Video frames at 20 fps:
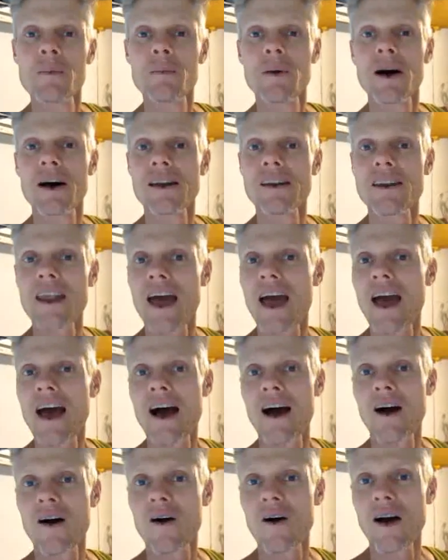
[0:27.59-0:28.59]
But
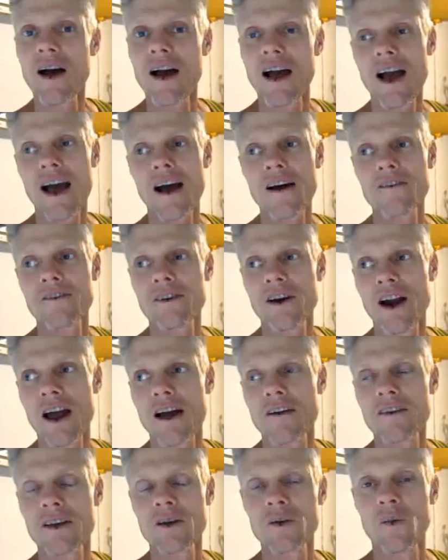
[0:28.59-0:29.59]
now, after
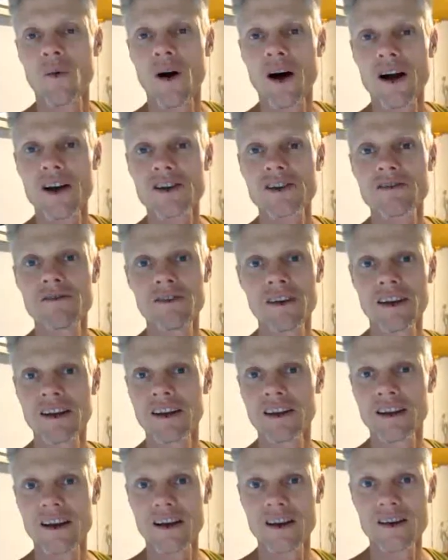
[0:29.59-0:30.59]
having watched
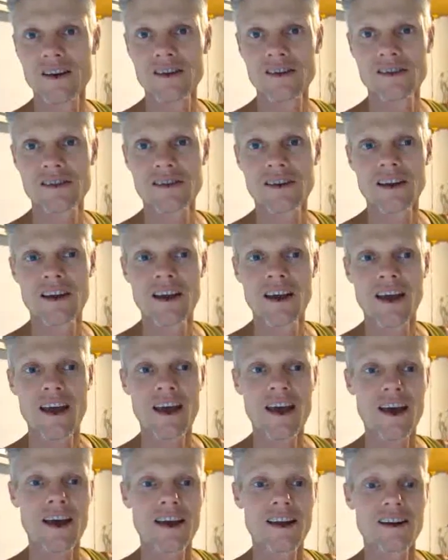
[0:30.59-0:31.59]
videos
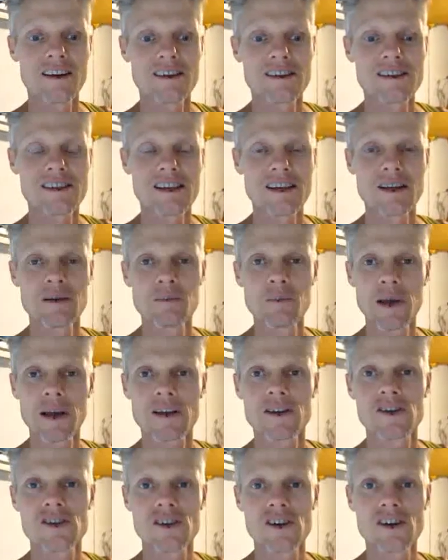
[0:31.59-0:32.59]
and seen
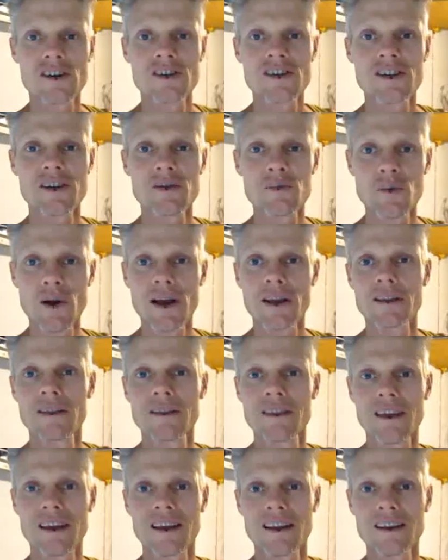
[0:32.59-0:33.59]
pictures and
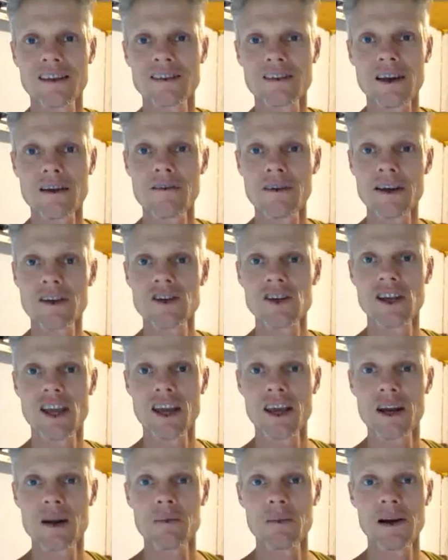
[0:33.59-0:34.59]
read things, I've
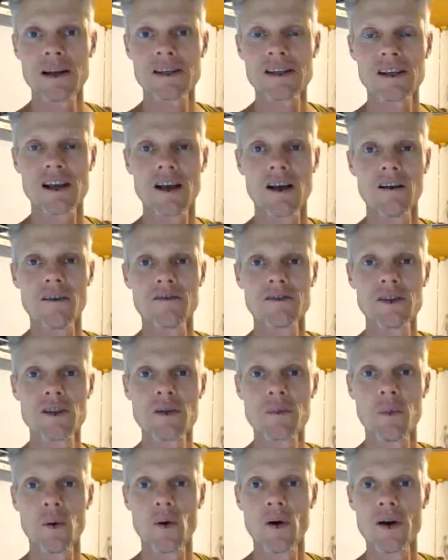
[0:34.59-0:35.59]
educated myself to
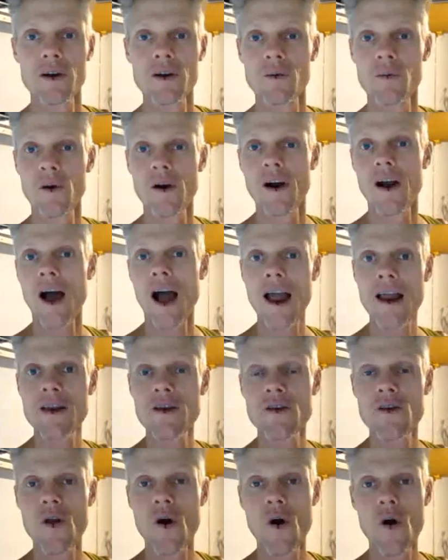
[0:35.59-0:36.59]
the point of where I
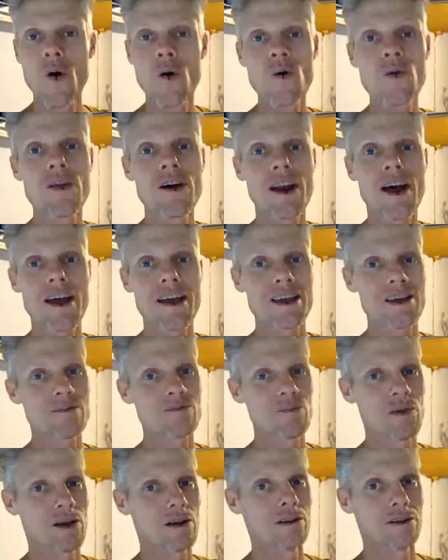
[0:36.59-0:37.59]
know that I
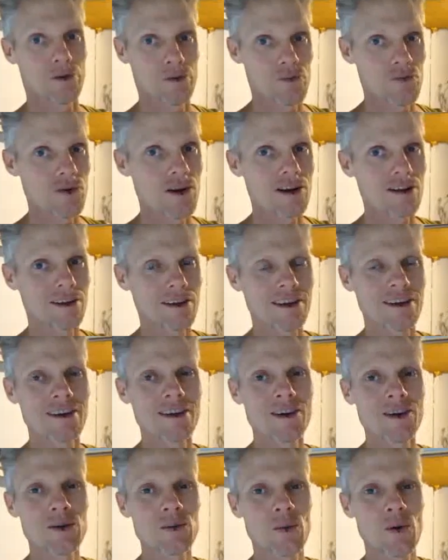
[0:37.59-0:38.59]
can build a really
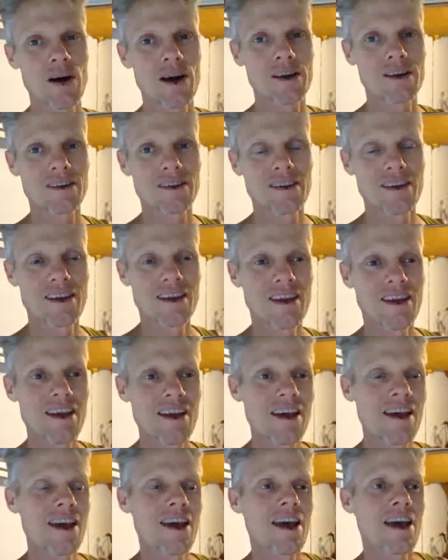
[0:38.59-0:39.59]
good one.
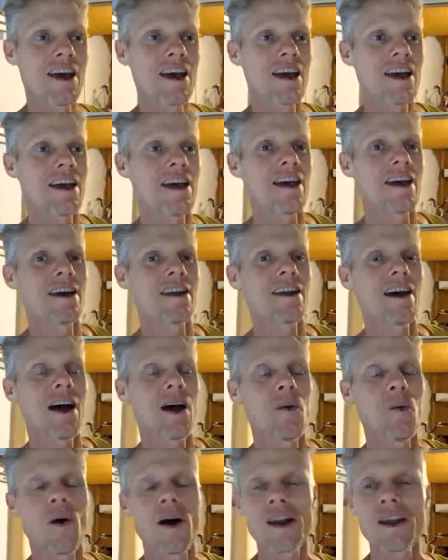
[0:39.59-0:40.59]
And
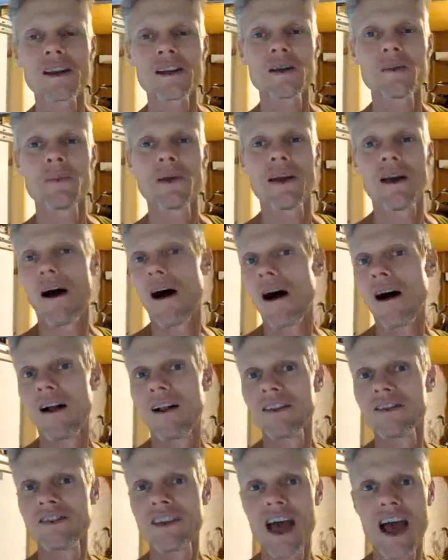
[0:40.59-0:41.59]
I want it to be
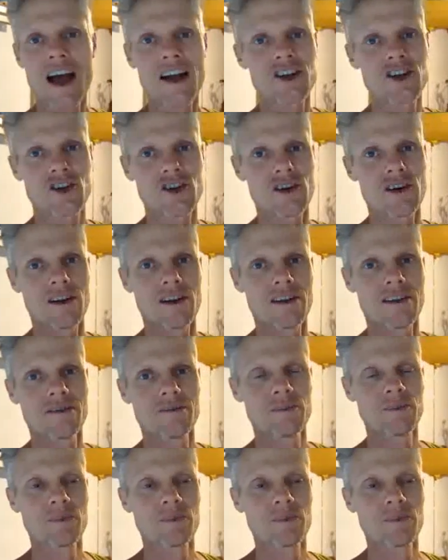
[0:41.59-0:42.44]
all natural.